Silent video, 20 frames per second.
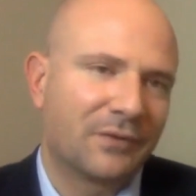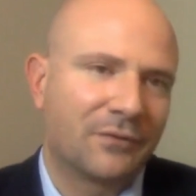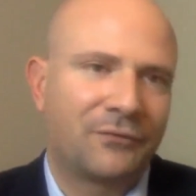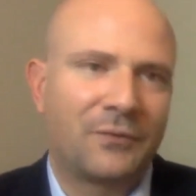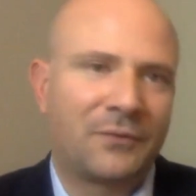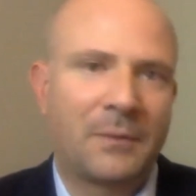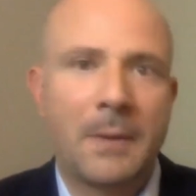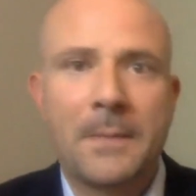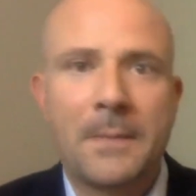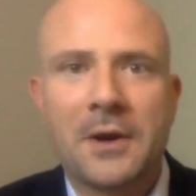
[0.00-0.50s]

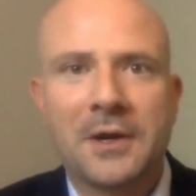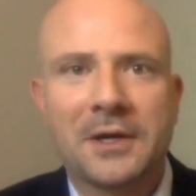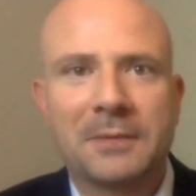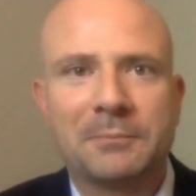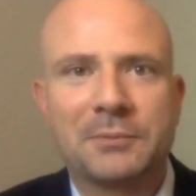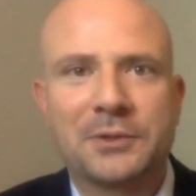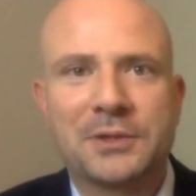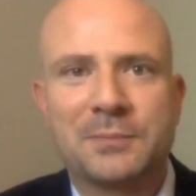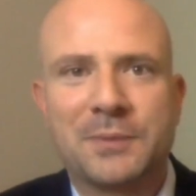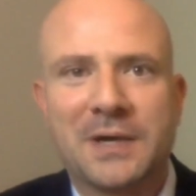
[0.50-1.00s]
From a
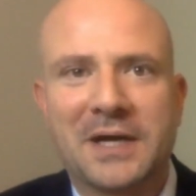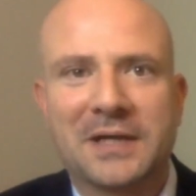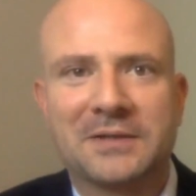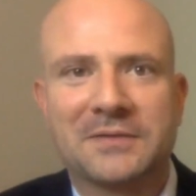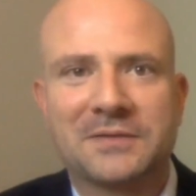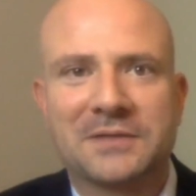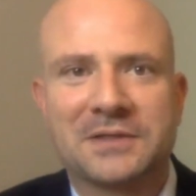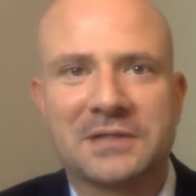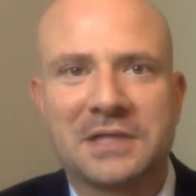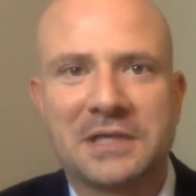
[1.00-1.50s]
market
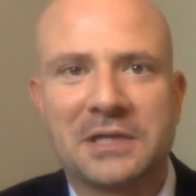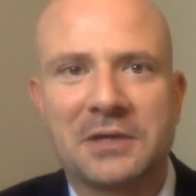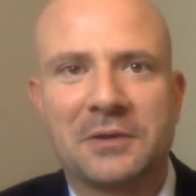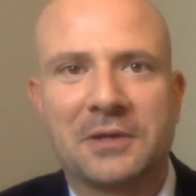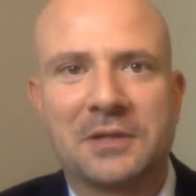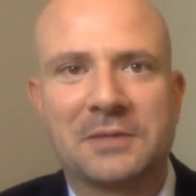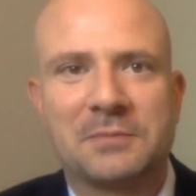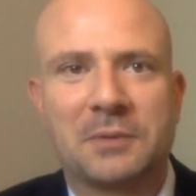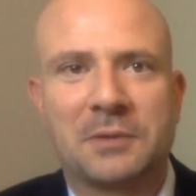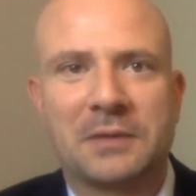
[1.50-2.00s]
perspective, since I
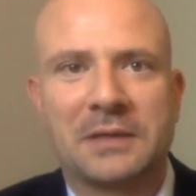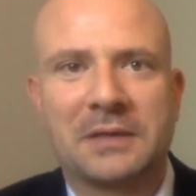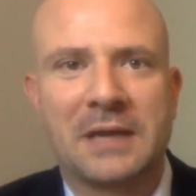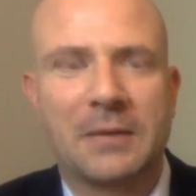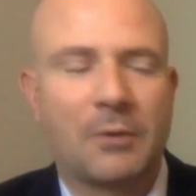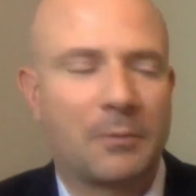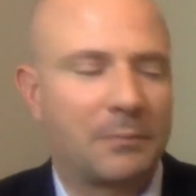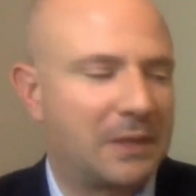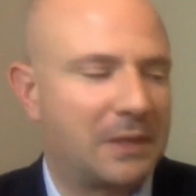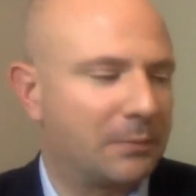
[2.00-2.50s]
know that's probably
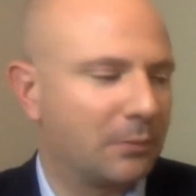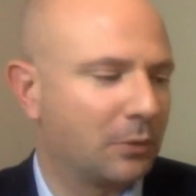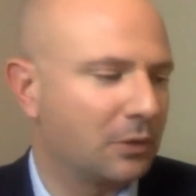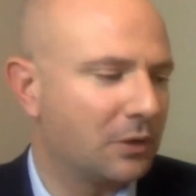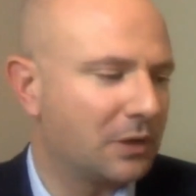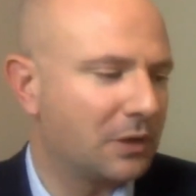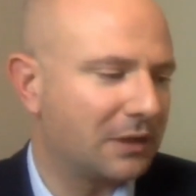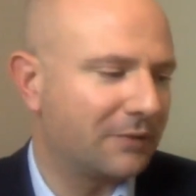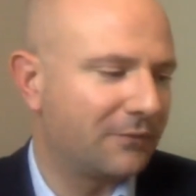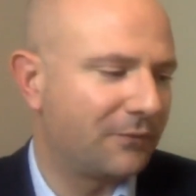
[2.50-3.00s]
not what people
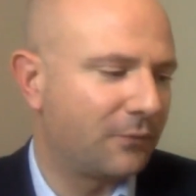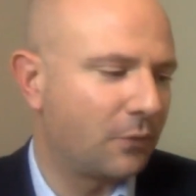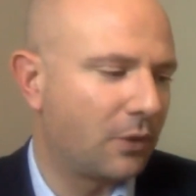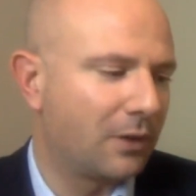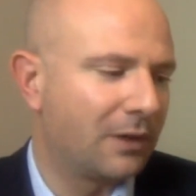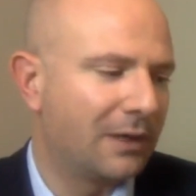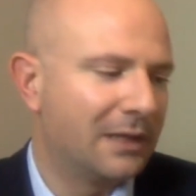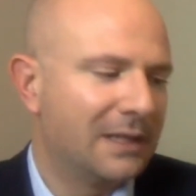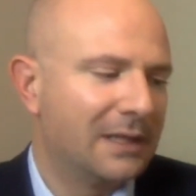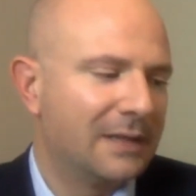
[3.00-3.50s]
are looking
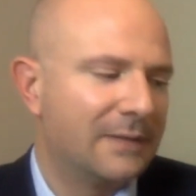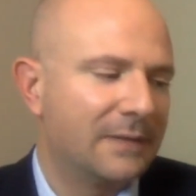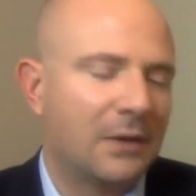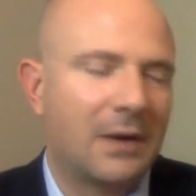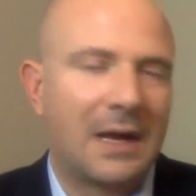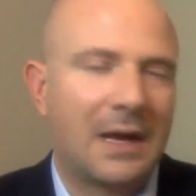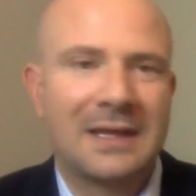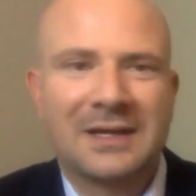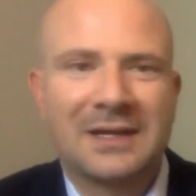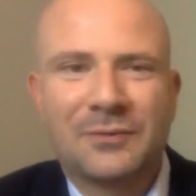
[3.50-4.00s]
for,
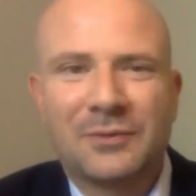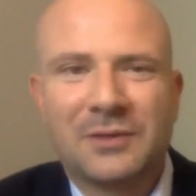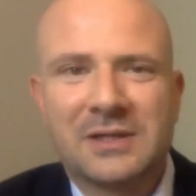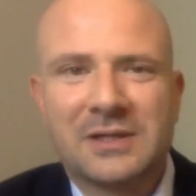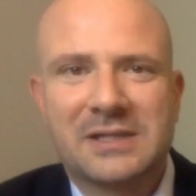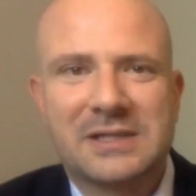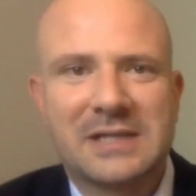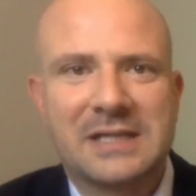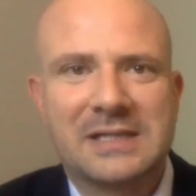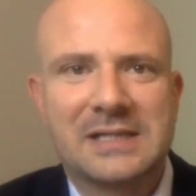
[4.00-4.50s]
you know, I think
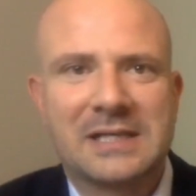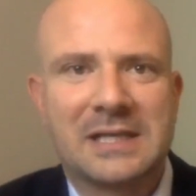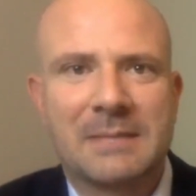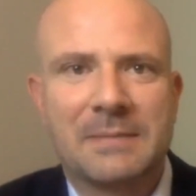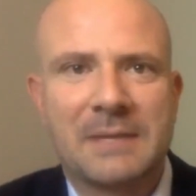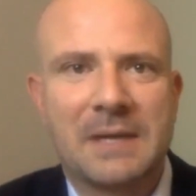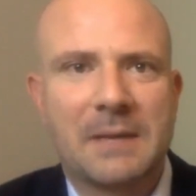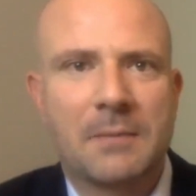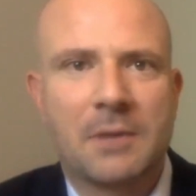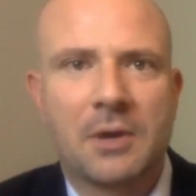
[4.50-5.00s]
real estate's going
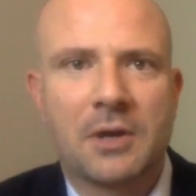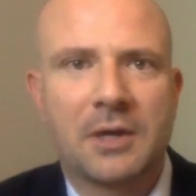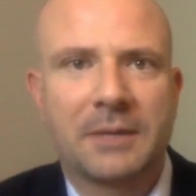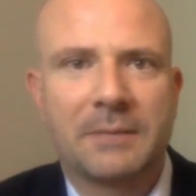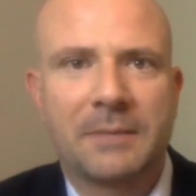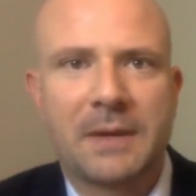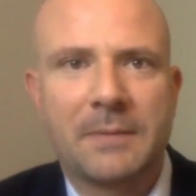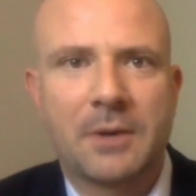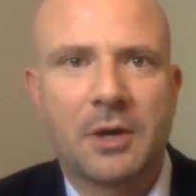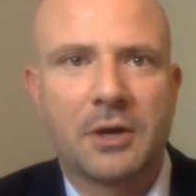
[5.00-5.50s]
to be a
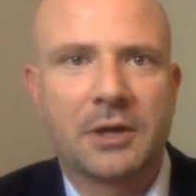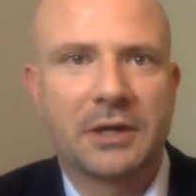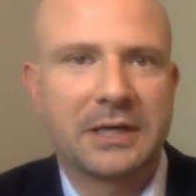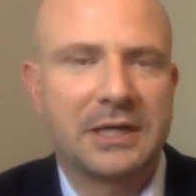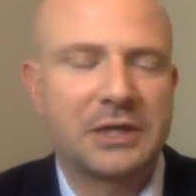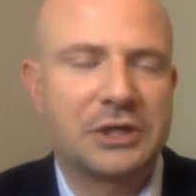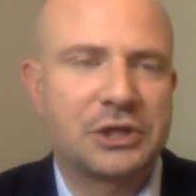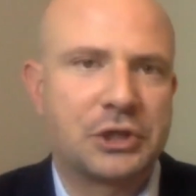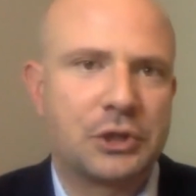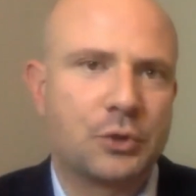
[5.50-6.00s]
market by
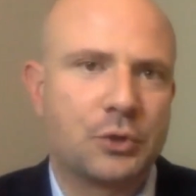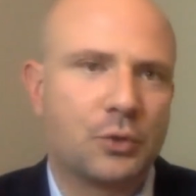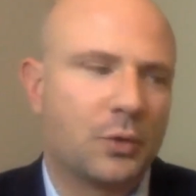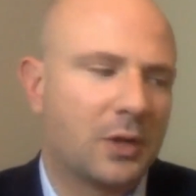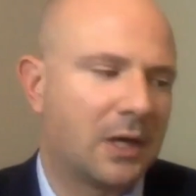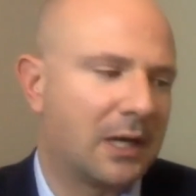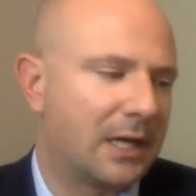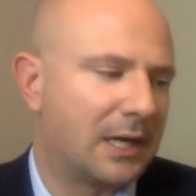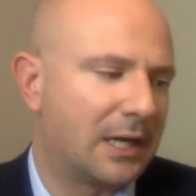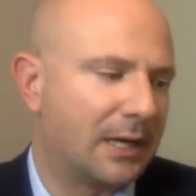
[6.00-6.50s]
market
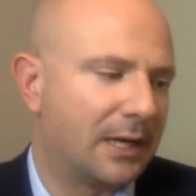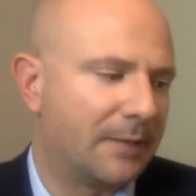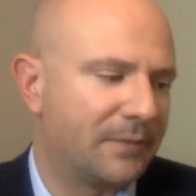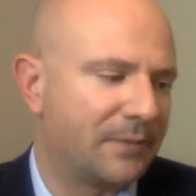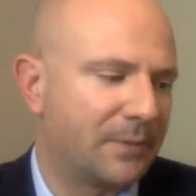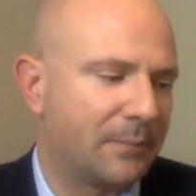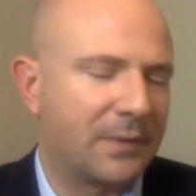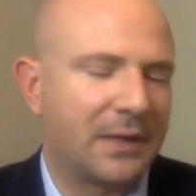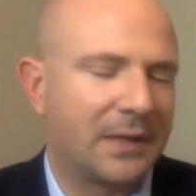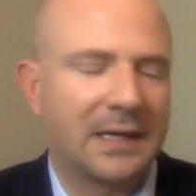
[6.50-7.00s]
issue,
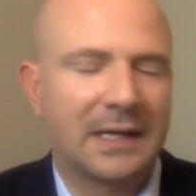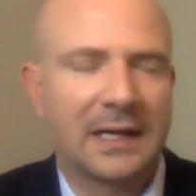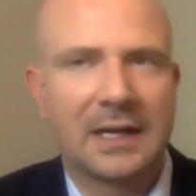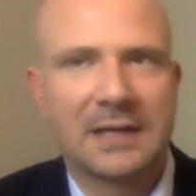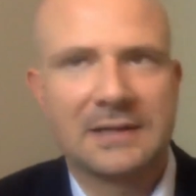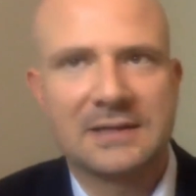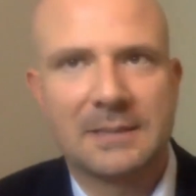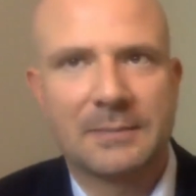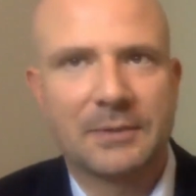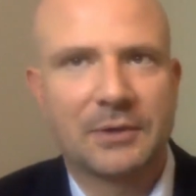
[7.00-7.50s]
um, depending
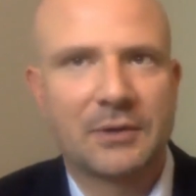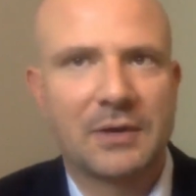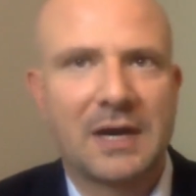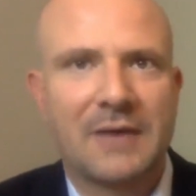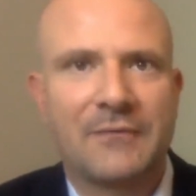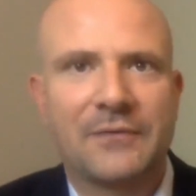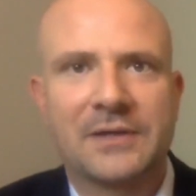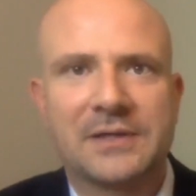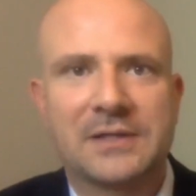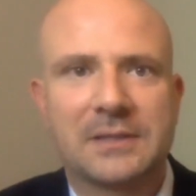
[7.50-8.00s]
on
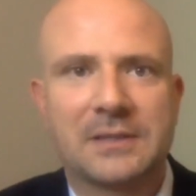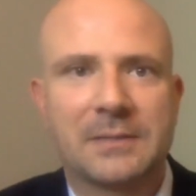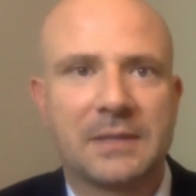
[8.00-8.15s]
demographics.